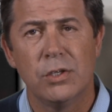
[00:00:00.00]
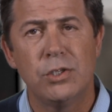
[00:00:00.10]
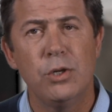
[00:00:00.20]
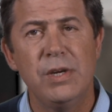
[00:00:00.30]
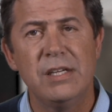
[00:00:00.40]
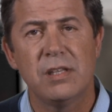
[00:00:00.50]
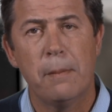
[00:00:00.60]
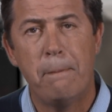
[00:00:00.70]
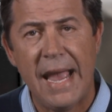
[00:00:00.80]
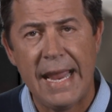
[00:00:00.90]
Tune into the
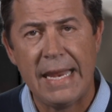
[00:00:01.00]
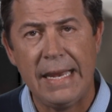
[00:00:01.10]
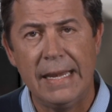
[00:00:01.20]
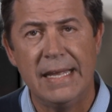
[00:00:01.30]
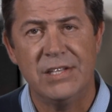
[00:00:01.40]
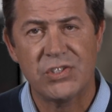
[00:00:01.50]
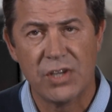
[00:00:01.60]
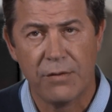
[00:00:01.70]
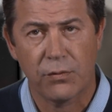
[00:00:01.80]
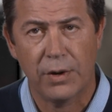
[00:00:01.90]
pain and
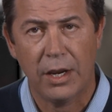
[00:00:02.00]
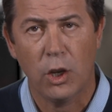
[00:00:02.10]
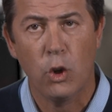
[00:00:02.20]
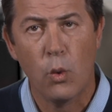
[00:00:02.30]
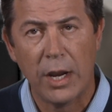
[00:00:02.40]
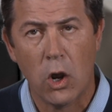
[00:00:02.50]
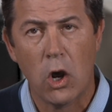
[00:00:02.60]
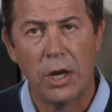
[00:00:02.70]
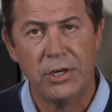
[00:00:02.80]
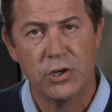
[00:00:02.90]
suffering going
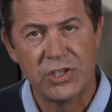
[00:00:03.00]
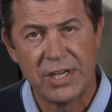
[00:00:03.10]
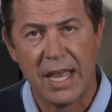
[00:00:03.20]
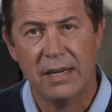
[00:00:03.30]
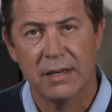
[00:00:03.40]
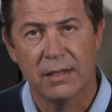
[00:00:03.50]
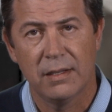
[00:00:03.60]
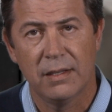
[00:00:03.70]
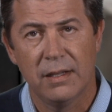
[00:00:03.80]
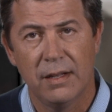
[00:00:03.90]
on in your state.
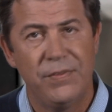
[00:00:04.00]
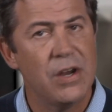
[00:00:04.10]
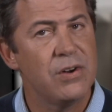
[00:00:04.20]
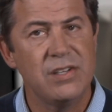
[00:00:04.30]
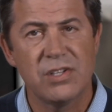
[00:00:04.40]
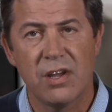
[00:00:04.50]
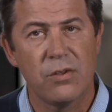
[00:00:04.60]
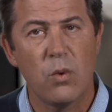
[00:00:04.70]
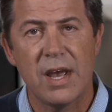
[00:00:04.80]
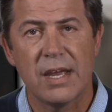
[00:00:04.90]
There is
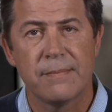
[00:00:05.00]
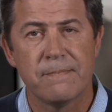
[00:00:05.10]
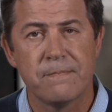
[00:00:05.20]
another way.